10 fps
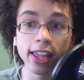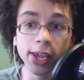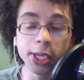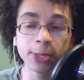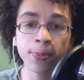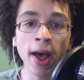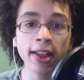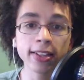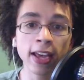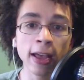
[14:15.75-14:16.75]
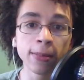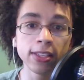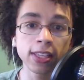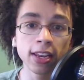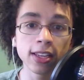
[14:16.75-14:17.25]
He's buying time. He's
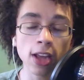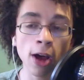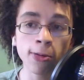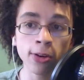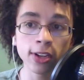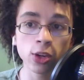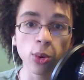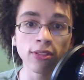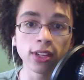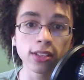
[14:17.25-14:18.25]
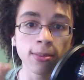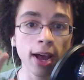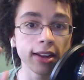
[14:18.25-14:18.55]
getting his upgrades equivalent to mine.